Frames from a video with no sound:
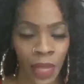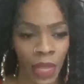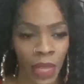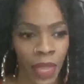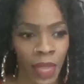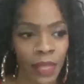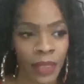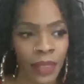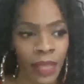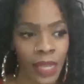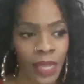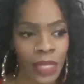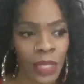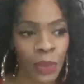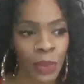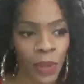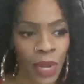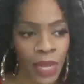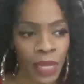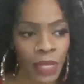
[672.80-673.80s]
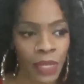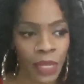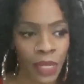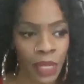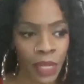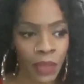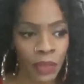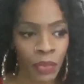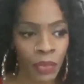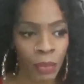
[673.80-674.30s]
and that's what I
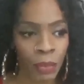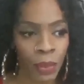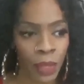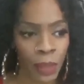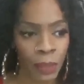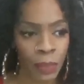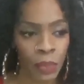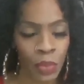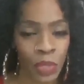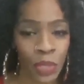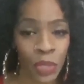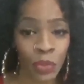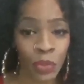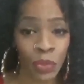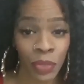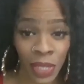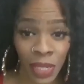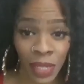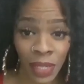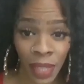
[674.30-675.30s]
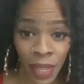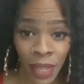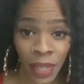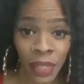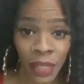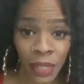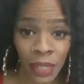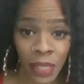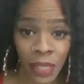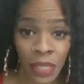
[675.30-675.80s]
need for people to realize
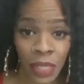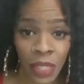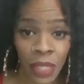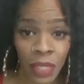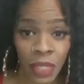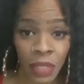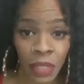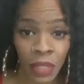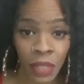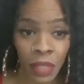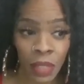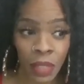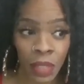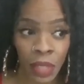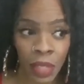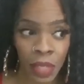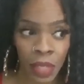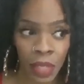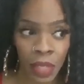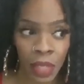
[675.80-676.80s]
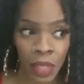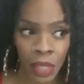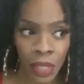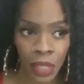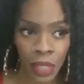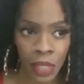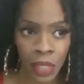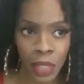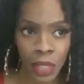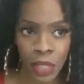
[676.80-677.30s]

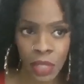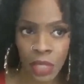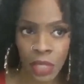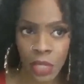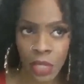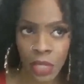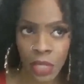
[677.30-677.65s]
is